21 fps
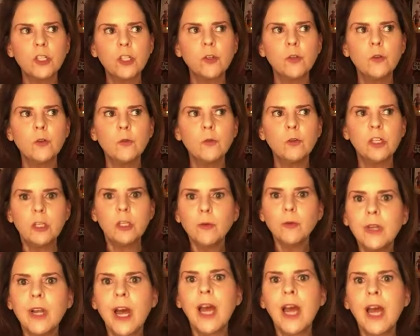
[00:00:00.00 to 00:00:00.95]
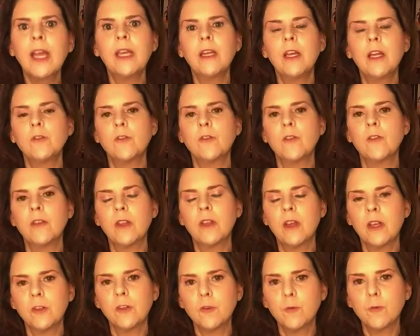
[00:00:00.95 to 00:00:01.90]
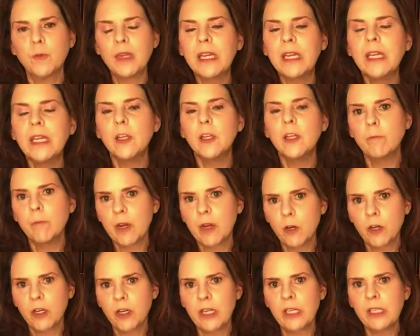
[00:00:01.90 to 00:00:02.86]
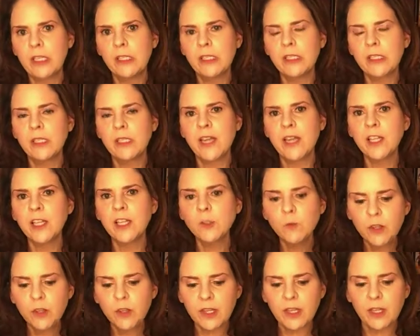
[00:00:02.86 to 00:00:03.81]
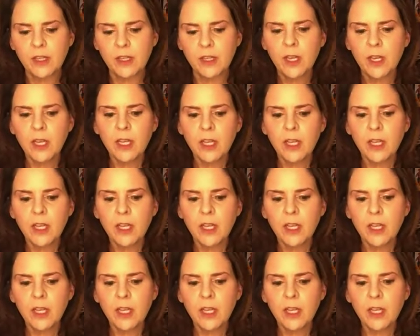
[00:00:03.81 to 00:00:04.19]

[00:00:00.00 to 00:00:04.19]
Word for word: to unite under under being Americans, and that's what the,